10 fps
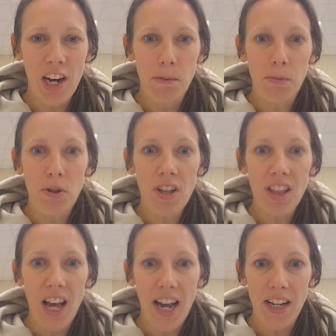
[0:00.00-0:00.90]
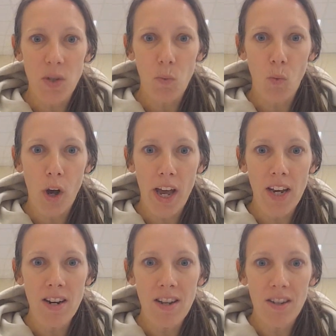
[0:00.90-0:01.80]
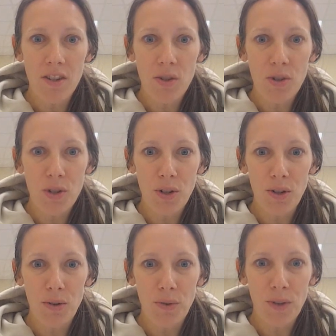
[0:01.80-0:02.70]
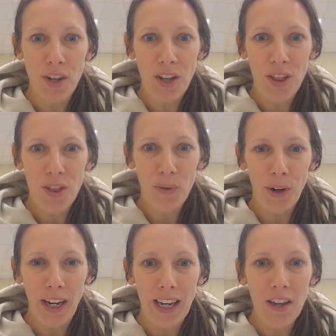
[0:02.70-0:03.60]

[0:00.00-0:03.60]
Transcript: Number the lines 1, 2, 3,